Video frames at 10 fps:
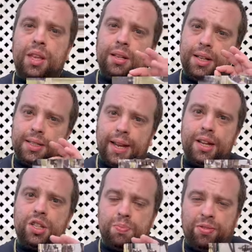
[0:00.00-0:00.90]
that
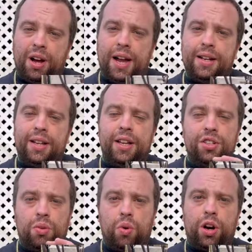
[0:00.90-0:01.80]
takes pride in the
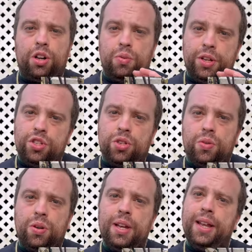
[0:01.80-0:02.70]
work we do
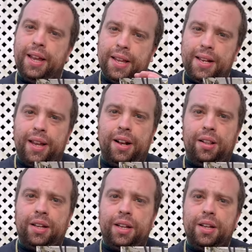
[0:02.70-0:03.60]
in
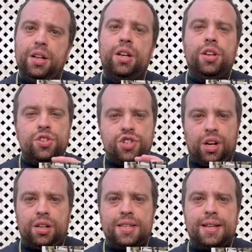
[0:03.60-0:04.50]
Italy, check
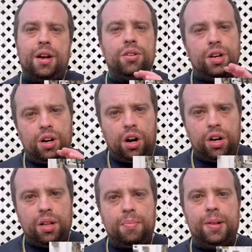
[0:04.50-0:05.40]
us out,
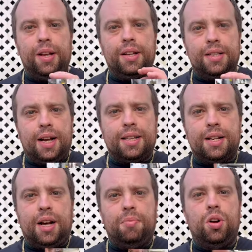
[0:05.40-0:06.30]

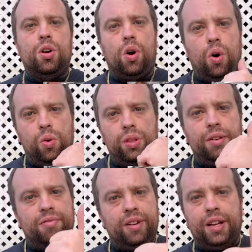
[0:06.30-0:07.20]
harlembling.com. Only
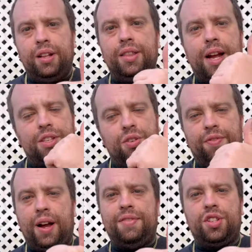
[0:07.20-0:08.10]
real
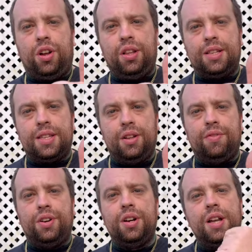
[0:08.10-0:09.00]
925 sterling
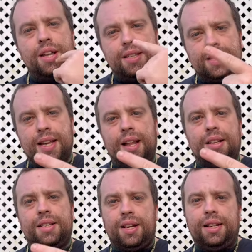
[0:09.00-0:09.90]
silver, solid
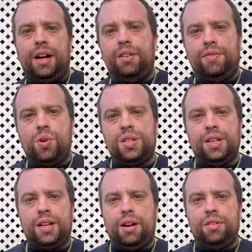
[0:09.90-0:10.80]
10 karat, 14
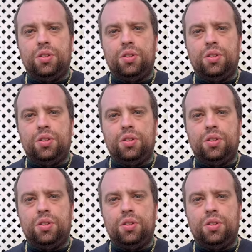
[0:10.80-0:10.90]
karat